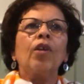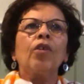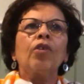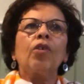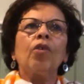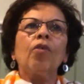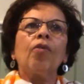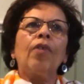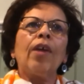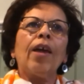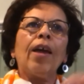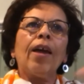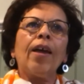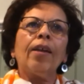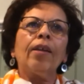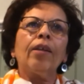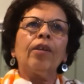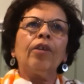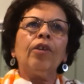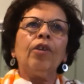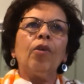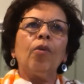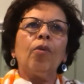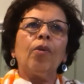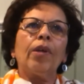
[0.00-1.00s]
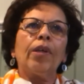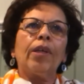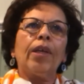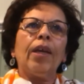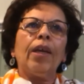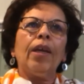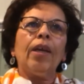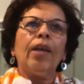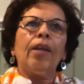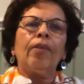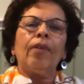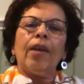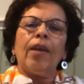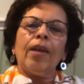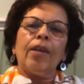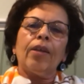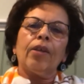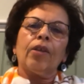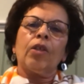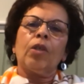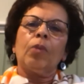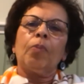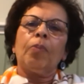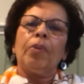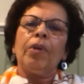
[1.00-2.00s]
So that, again, that
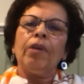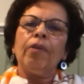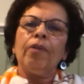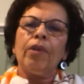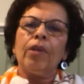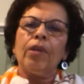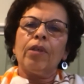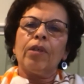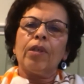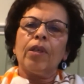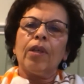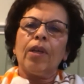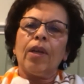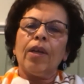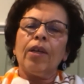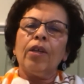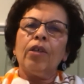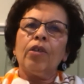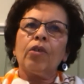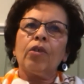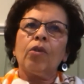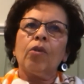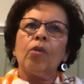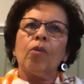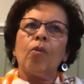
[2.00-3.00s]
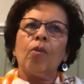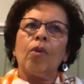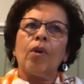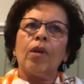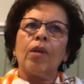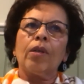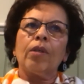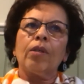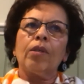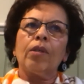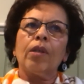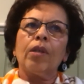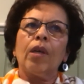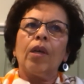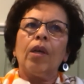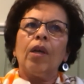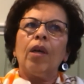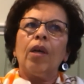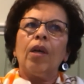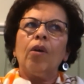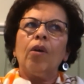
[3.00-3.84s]
experience in high school was,